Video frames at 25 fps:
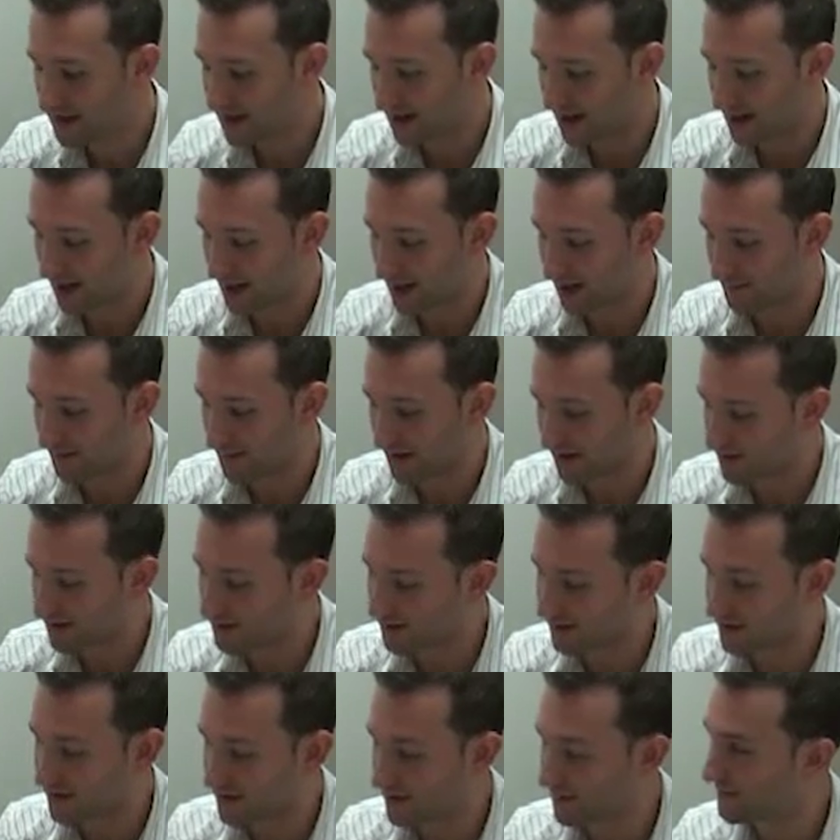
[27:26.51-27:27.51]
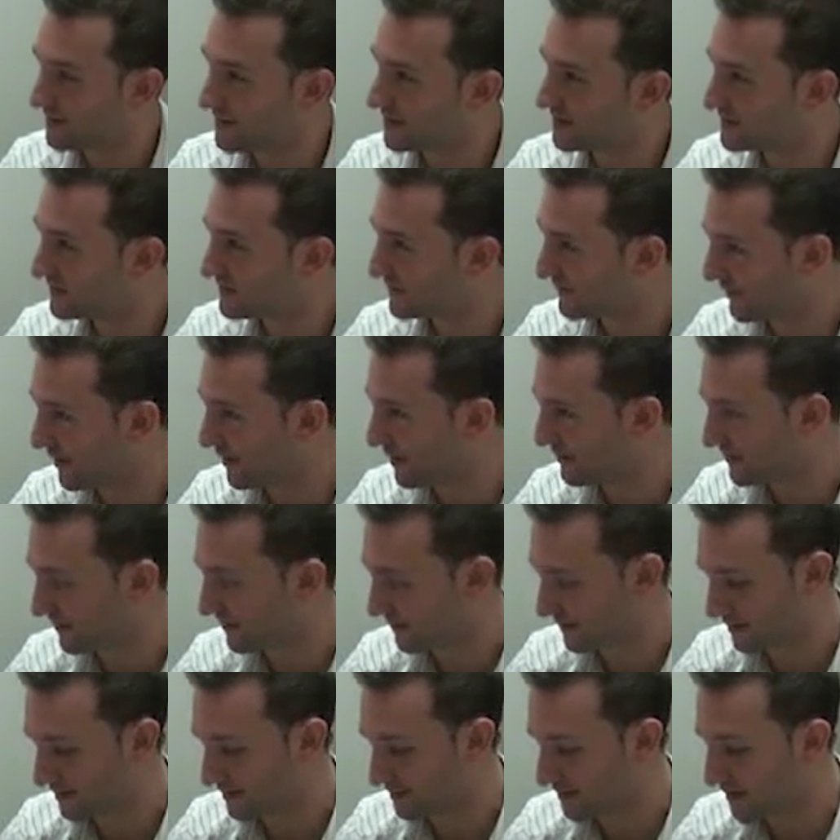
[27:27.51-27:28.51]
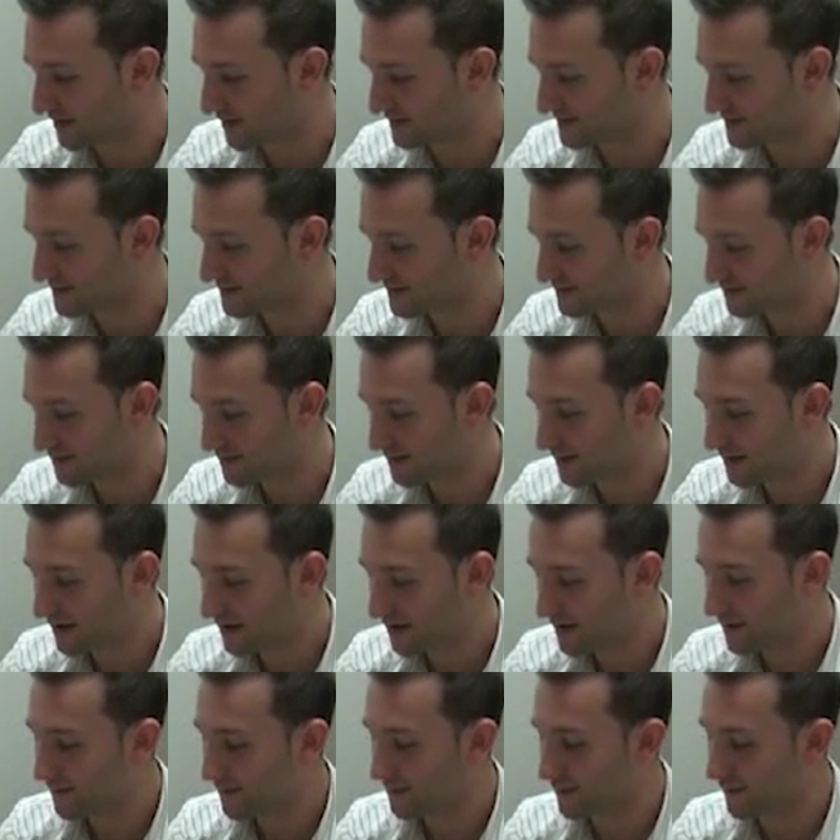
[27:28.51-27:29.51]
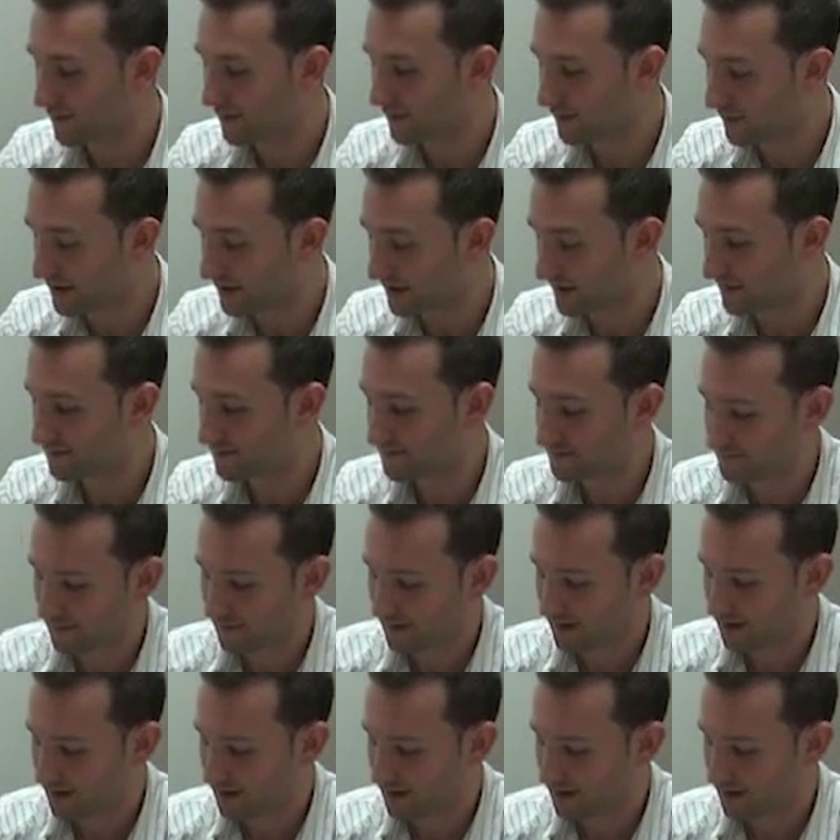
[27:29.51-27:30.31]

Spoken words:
that you can keep these for up to 3 months for free.